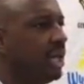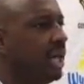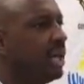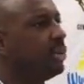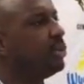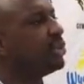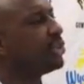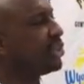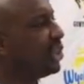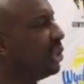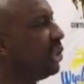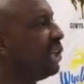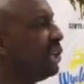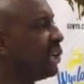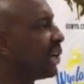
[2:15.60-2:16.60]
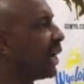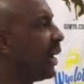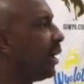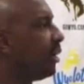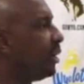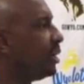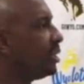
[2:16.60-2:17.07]
and were still a little
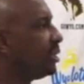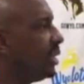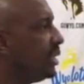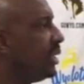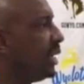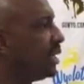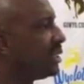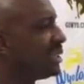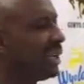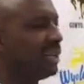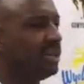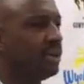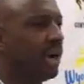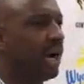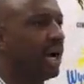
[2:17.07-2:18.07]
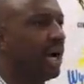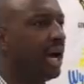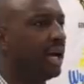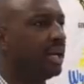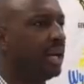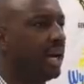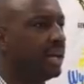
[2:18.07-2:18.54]
careless. And yes, I
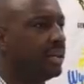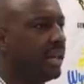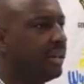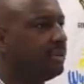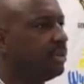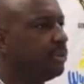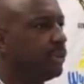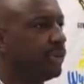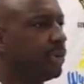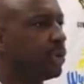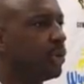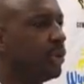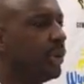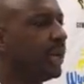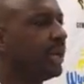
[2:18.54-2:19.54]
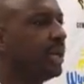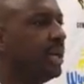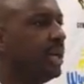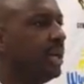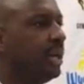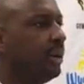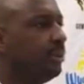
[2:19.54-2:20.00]
yanked him real quick.
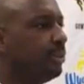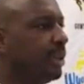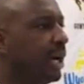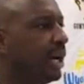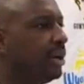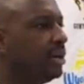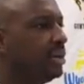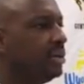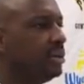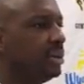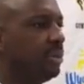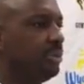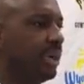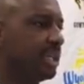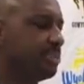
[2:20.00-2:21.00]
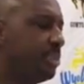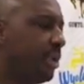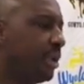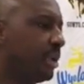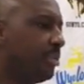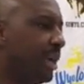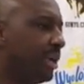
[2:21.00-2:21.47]
But the best
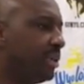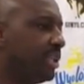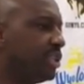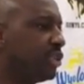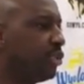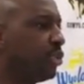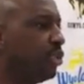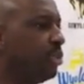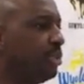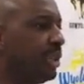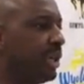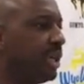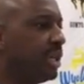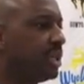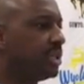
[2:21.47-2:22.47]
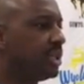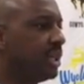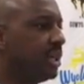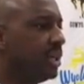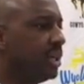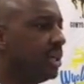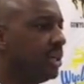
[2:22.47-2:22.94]
part about this group is,
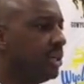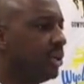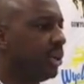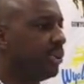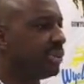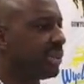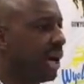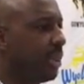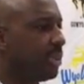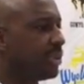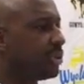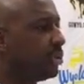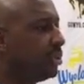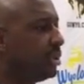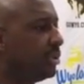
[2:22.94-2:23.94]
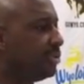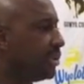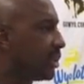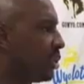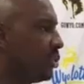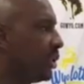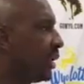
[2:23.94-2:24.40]
you know, it was an opportunity
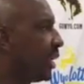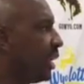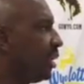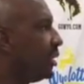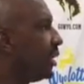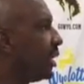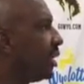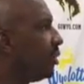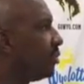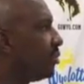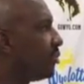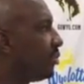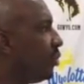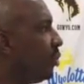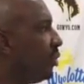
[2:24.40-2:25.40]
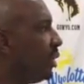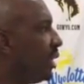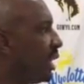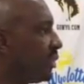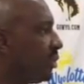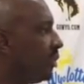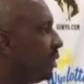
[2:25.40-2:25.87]
for Cody Kelly to get on the floor, and
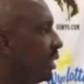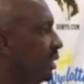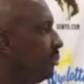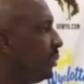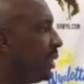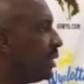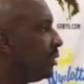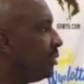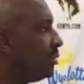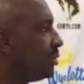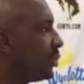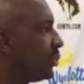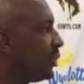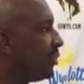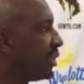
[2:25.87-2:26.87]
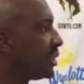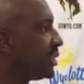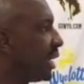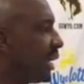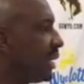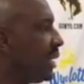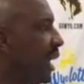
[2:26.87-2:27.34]
I thought he played a terrific
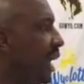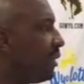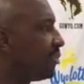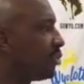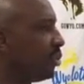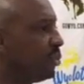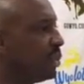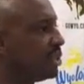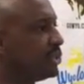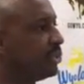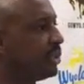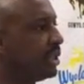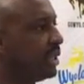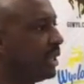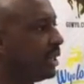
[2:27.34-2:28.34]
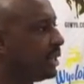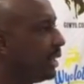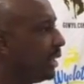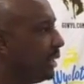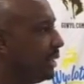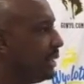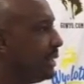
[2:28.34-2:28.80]
second half. So it wasn't really
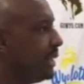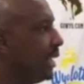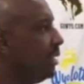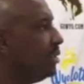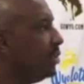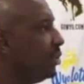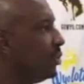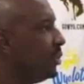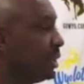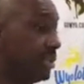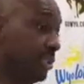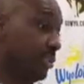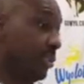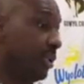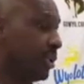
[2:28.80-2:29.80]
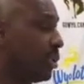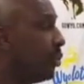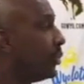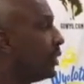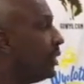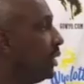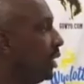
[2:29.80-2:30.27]
anything he didn't do. I just thought
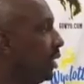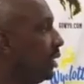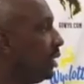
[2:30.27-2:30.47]
Cody,